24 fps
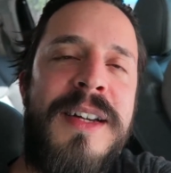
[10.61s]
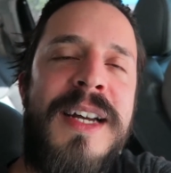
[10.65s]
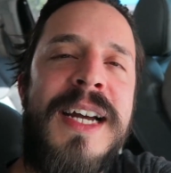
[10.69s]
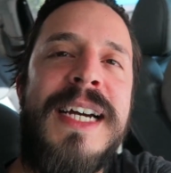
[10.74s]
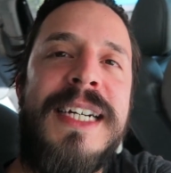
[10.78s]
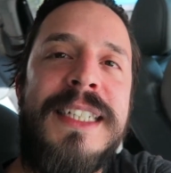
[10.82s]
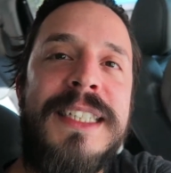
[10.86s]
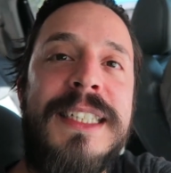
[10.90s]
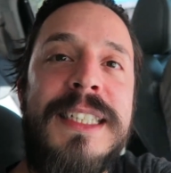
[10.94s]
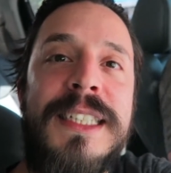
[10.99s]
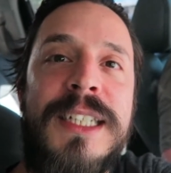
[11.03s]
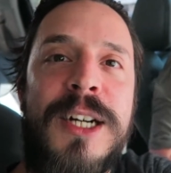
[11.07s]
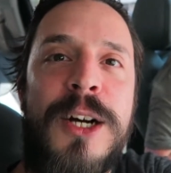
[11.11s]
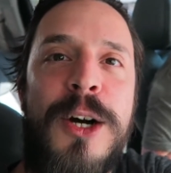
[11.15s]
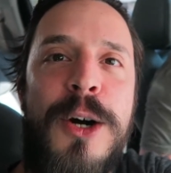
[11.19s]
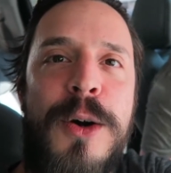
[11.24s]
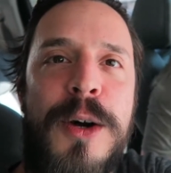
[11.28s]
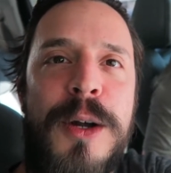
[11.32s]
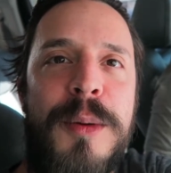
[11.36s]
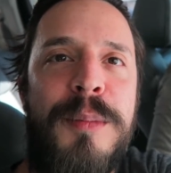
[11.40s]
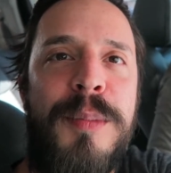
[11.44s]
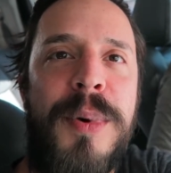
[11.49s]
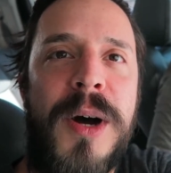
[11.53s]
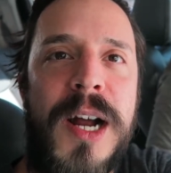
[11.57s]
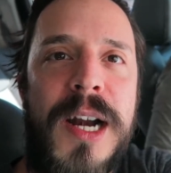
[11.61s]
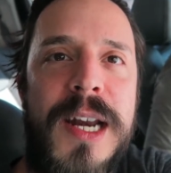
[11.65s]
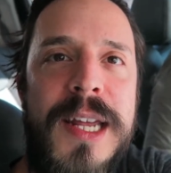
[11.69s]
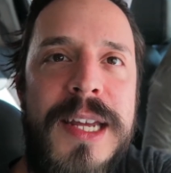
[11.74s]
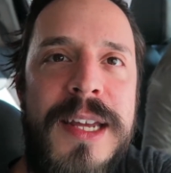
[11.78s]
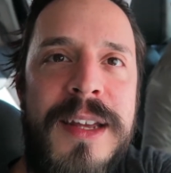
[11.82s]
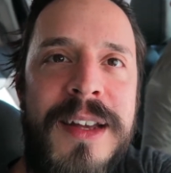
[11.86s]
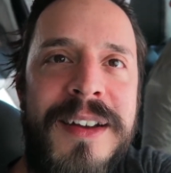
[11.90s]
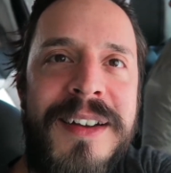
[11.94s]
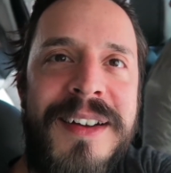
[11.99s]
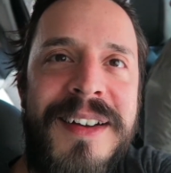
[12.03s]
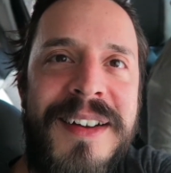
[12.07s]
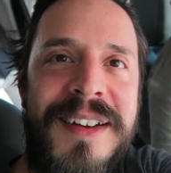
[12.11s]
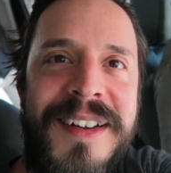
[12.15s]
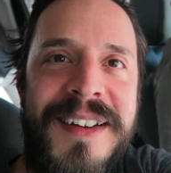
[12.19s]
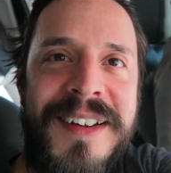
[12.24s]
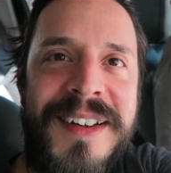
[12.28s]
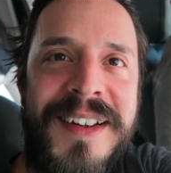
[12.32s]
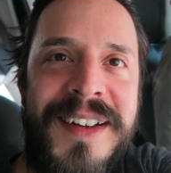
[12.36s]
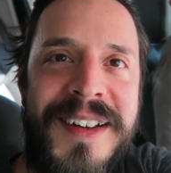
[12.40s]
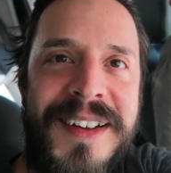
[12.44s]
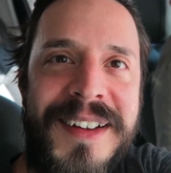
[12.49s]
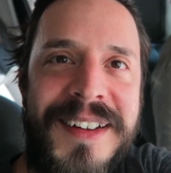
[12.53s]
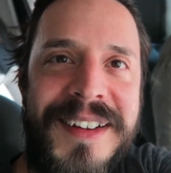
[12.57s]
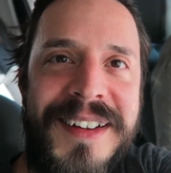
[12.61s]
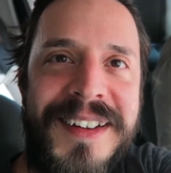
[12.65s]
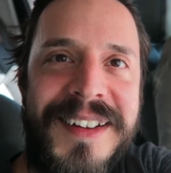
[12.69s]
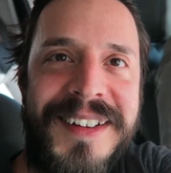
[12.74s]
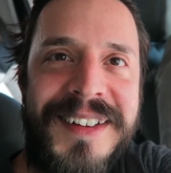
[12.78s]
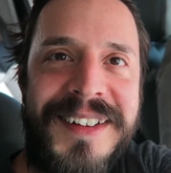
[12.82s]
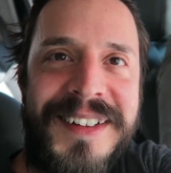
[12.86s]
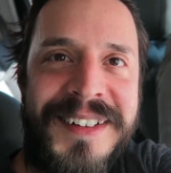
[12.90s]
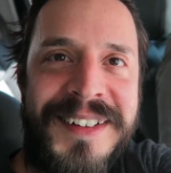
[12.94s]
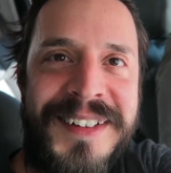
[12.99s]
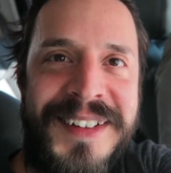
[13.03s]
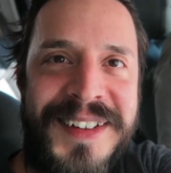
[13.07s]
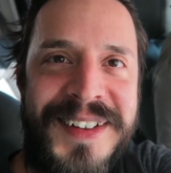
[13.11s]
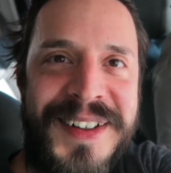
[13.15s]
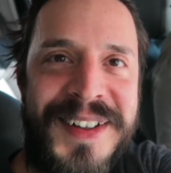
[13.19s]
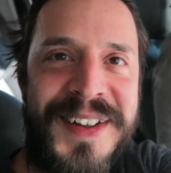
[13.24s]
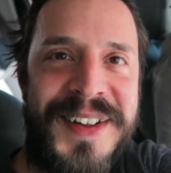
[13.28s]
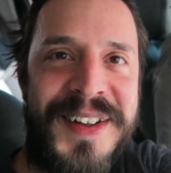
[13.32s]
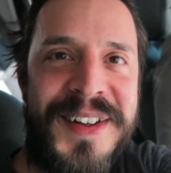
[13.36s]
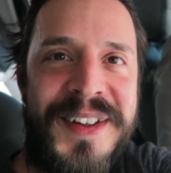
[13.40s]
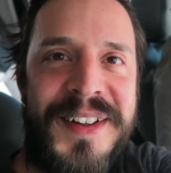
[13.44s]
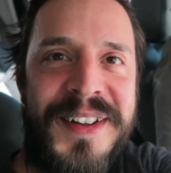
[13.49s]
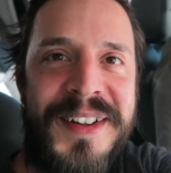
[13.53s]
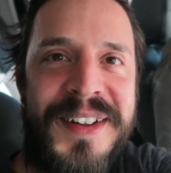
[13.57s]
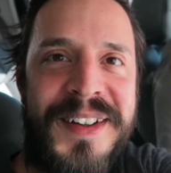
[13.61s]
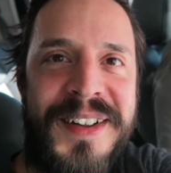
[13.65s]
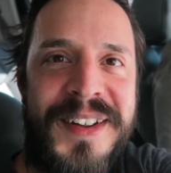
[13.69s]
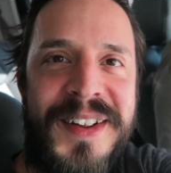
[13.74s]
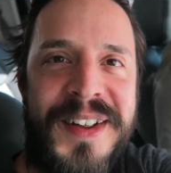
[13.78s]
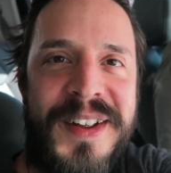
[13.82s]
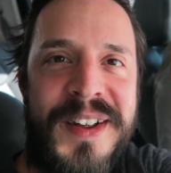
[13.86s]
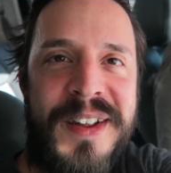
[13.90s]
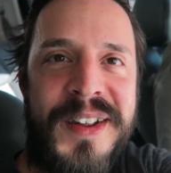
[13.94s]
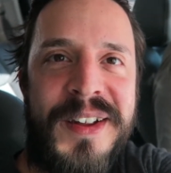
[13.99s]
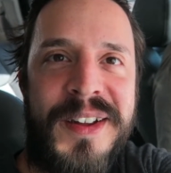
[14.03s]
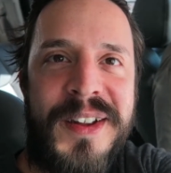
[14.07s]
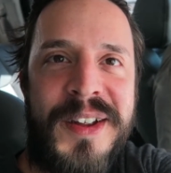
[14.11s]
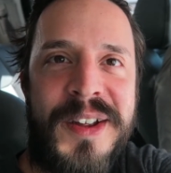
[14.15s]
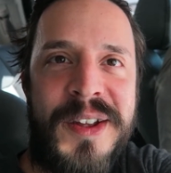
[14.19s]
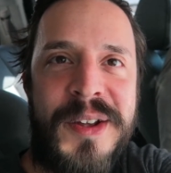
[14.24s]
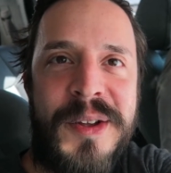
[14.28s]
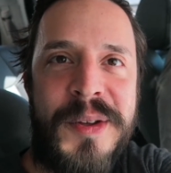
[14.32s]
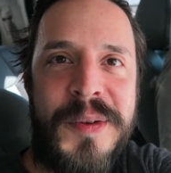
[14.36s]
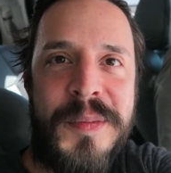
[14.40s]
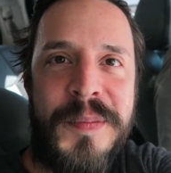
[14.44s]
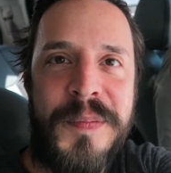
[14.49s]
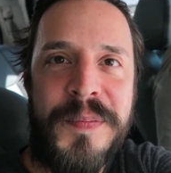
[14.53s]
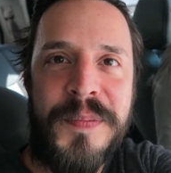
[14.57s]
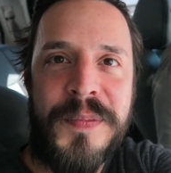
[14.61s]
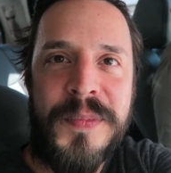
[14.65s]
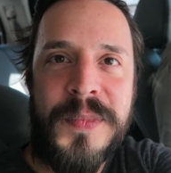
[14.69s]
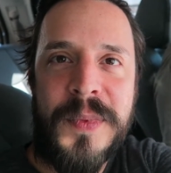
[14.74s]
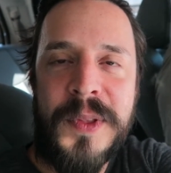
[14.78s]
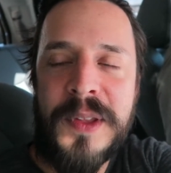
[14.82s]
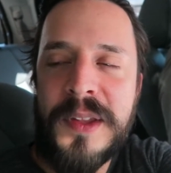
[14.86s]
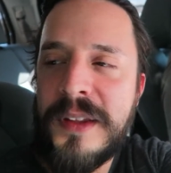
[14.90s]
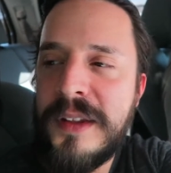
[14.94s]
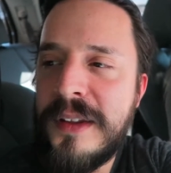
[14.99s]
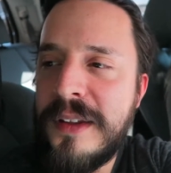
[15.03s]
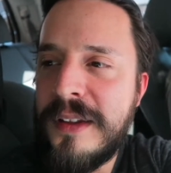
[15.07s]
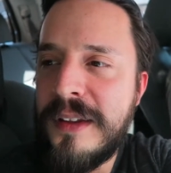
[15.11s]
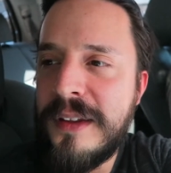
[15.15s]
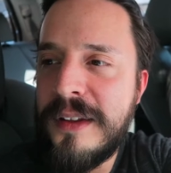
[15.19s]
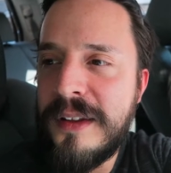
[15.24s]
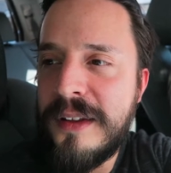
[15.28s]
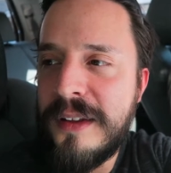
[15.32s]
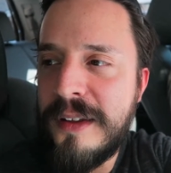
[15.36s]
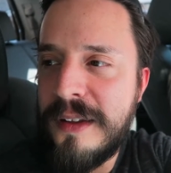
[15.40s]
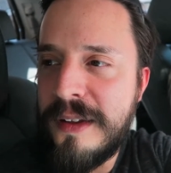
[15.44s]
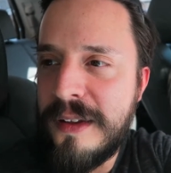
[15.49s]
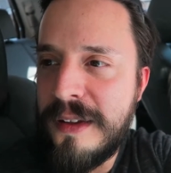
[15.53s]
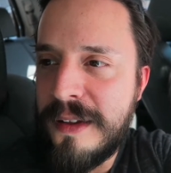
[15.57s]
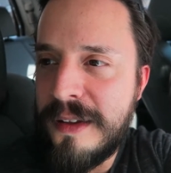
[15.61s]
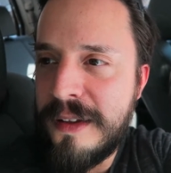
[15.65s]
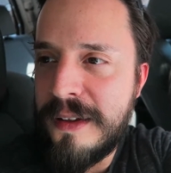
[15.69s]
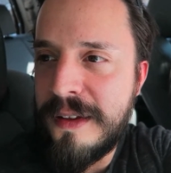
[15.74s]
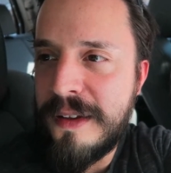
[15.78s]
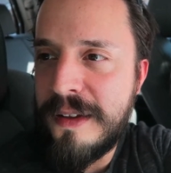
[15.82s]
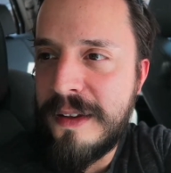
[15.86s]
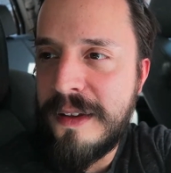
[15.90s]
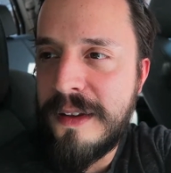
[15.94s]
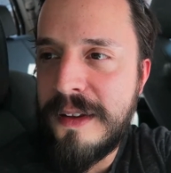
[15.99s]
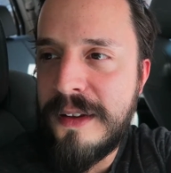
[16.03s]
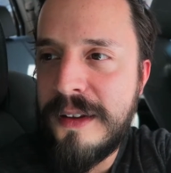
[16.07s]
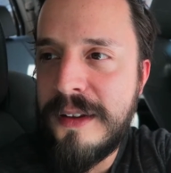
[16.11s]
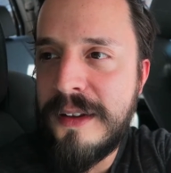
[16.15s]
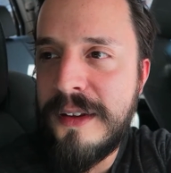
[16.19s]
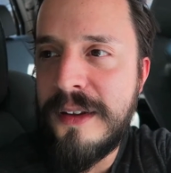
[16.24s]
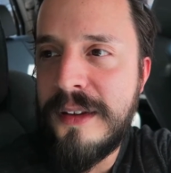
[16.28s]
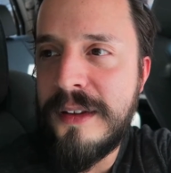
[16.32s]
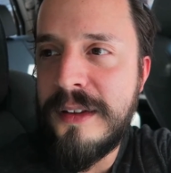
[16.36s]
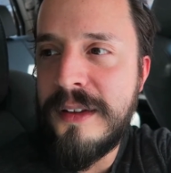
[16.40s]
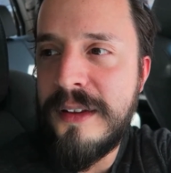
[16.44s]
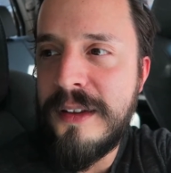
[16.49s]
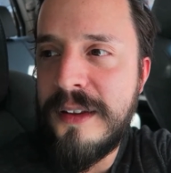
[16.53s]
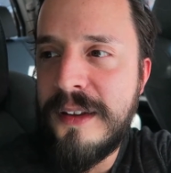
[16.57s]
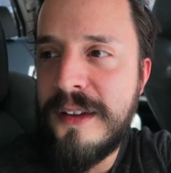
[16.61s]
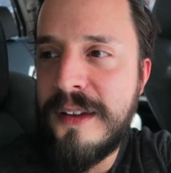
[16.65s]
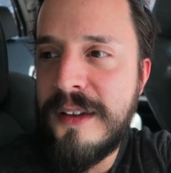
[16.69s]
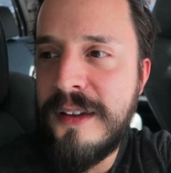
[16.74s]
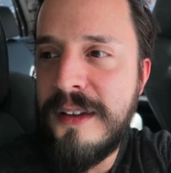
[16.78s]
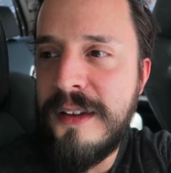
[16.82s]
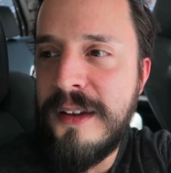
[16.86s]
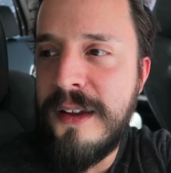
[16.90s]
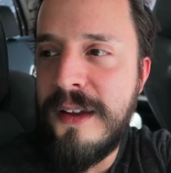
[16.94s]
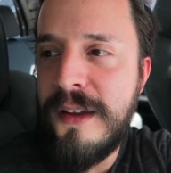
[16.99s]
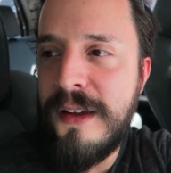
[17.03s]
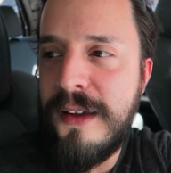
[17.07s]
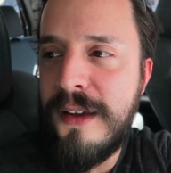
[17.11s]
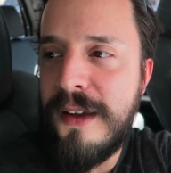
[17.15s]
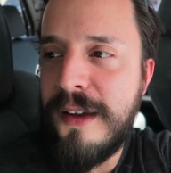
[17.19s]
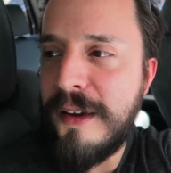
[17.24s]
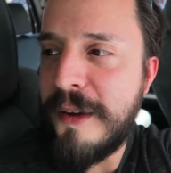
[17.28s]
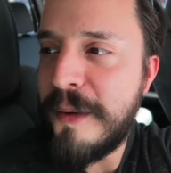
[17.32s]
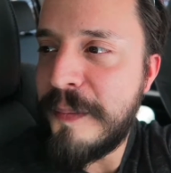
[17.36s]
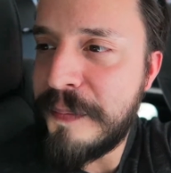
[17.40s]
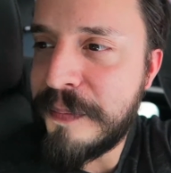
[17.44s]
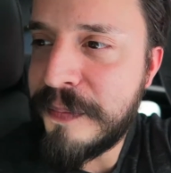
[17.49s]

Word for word: How's yeah. it going, buddy? Good. We're out. Uh, we're gonna hit some arcades and eat and celebrate your birthday. Yeah.